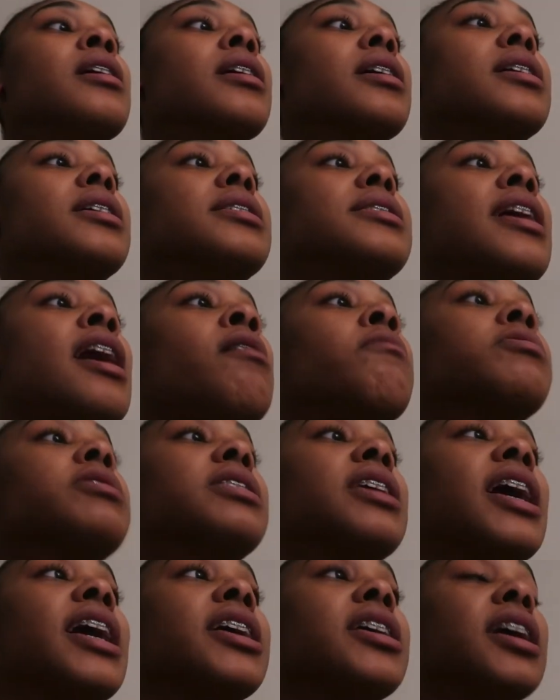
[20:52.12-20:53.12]
Cause I was
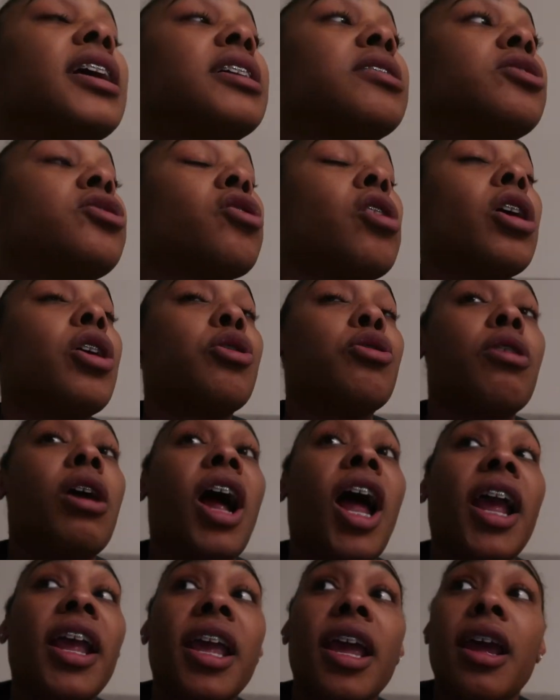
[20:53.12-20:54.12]
like, I started
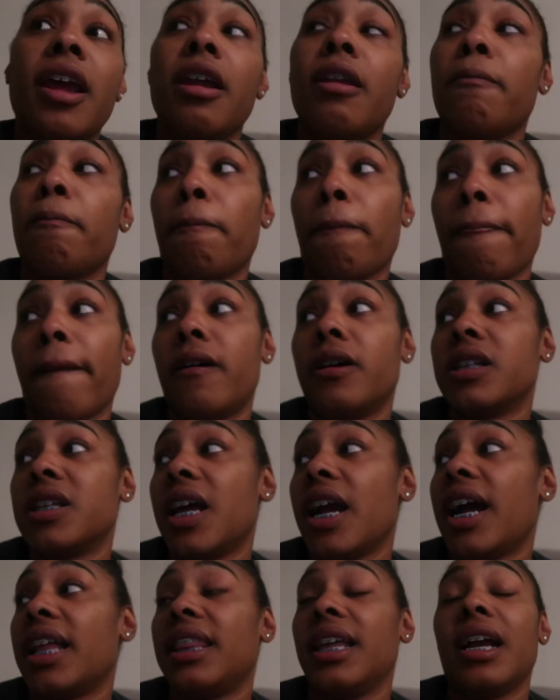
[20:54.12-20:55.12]
crying. I was
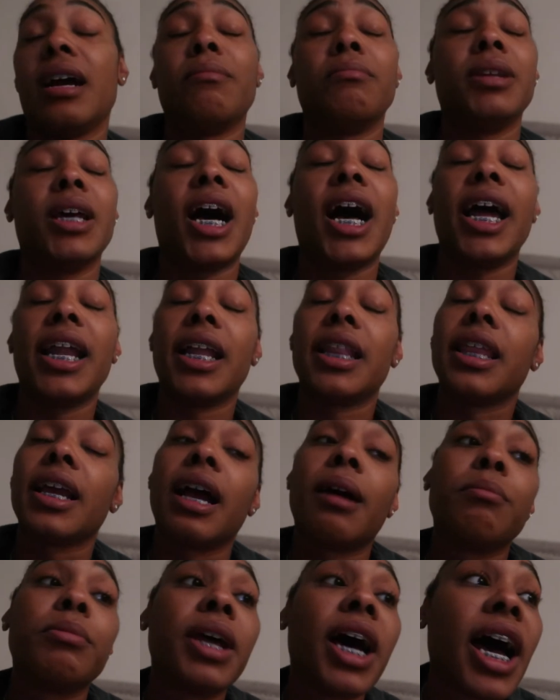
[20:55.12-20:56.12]
like, I think I'm
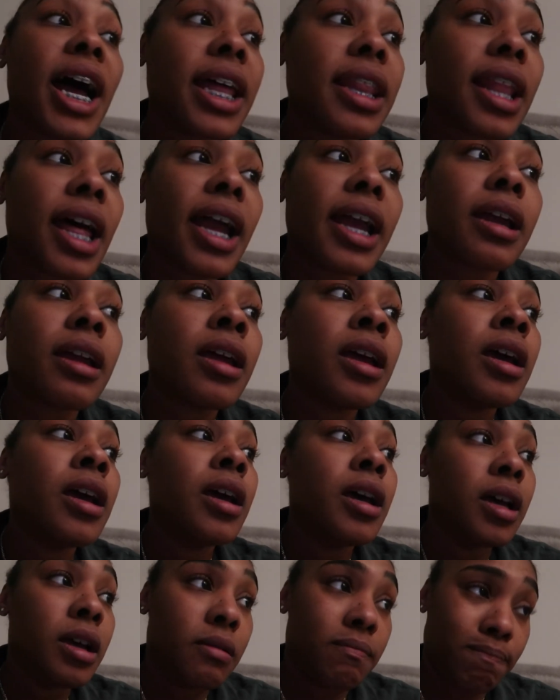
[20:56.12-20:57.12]
dying. Like,
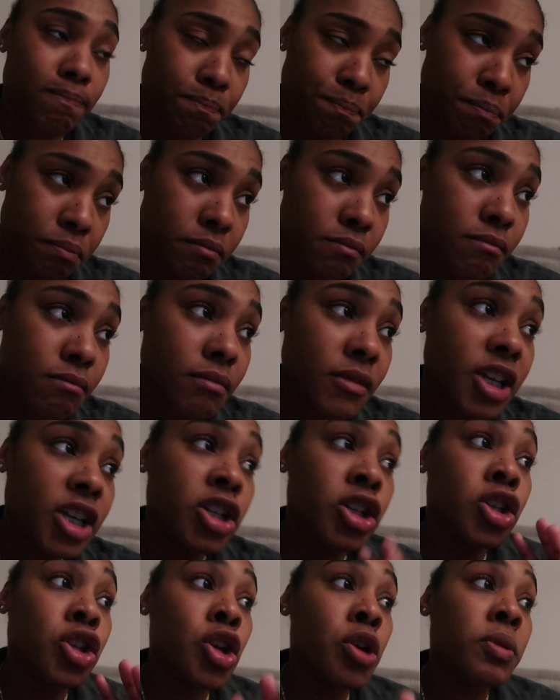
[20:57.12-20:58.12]

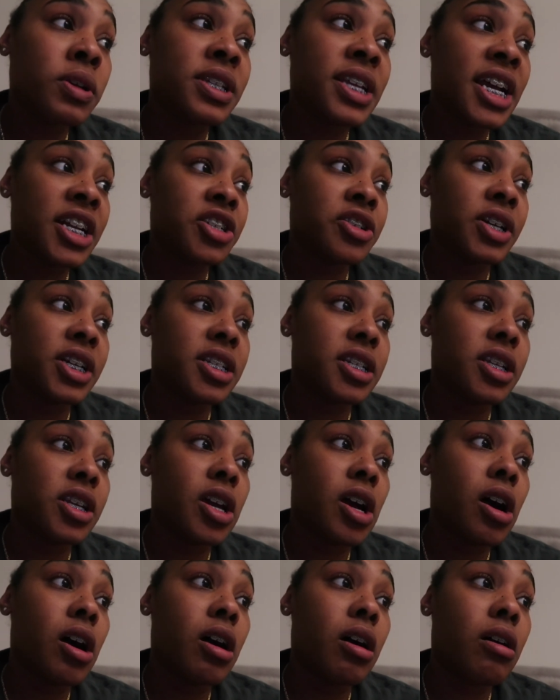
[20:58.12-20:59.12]
no exaggeration,
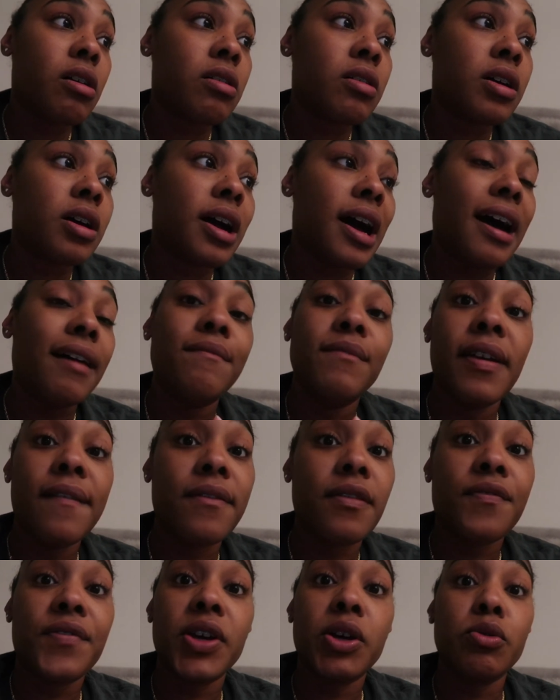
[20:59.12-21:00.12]
y'all. I've
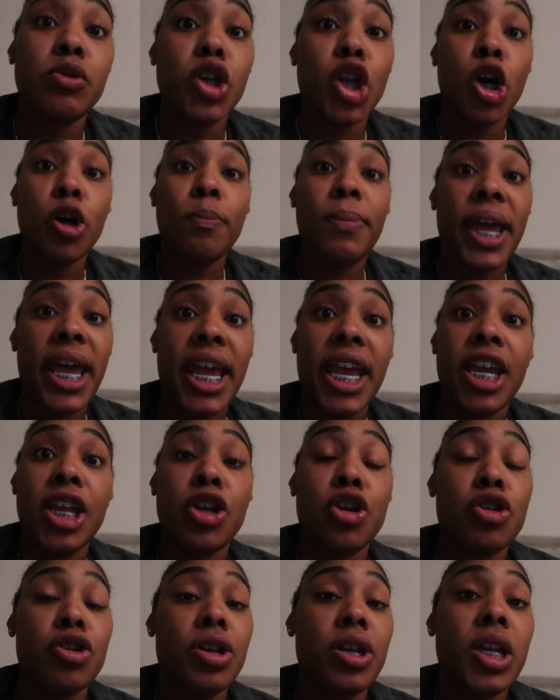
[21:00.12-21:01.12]
never felt no
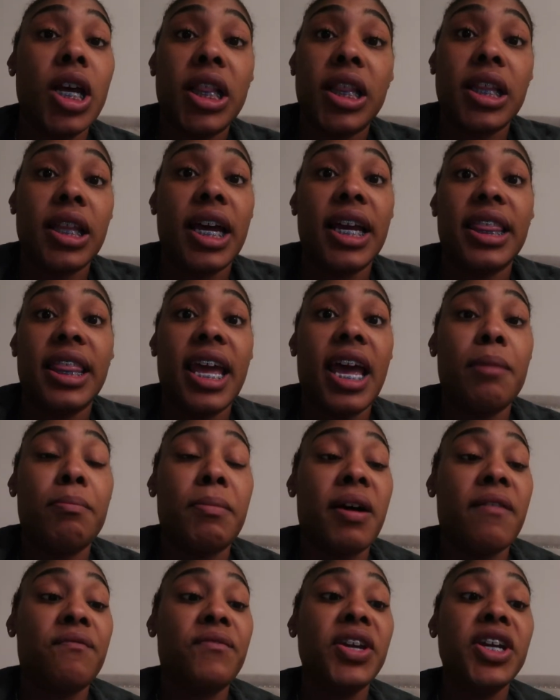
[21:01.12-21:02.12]
pain or nothing like that.
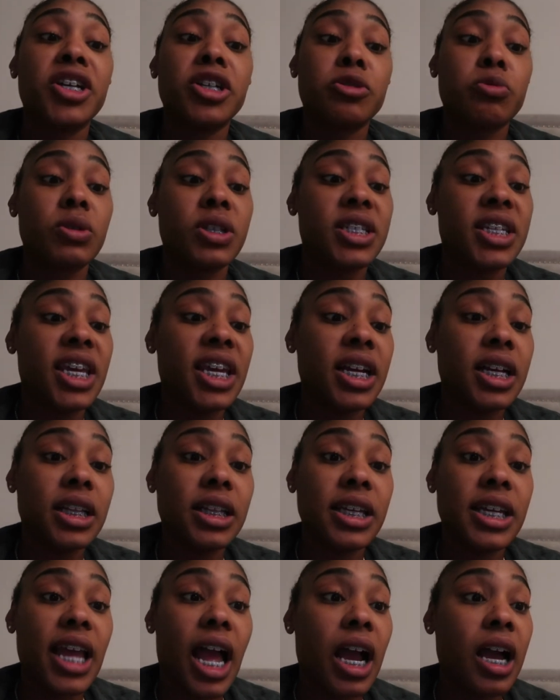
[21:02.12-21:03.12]
My fingers were
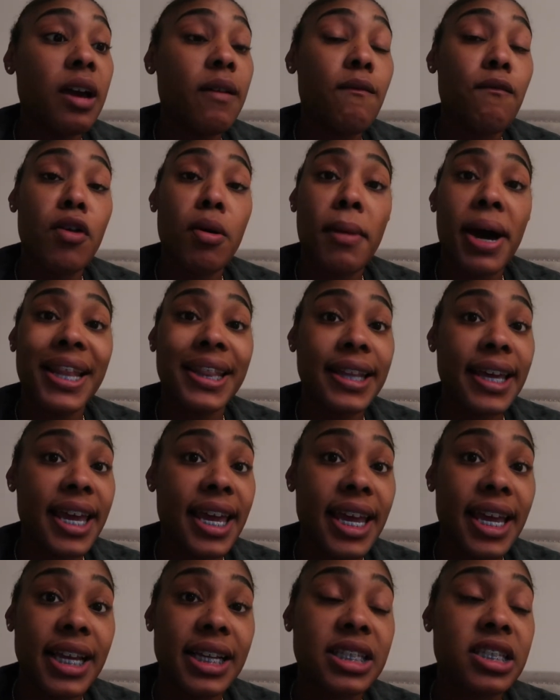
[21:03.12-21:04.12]
tingly. I couldn't feel my
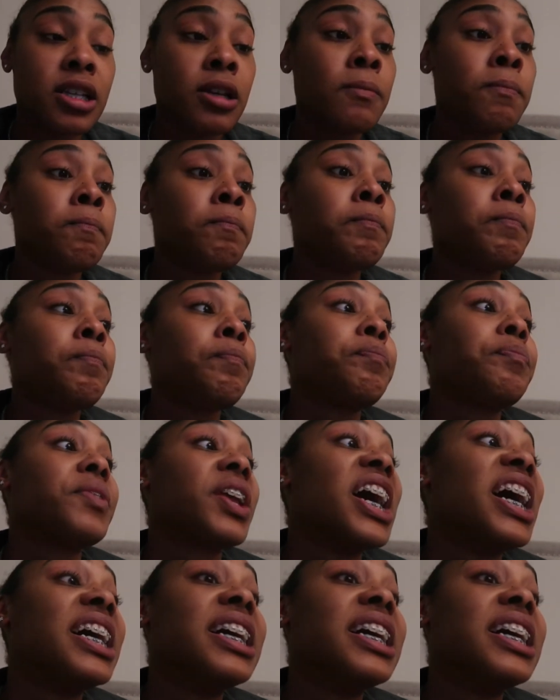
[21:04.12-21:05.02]
legs. I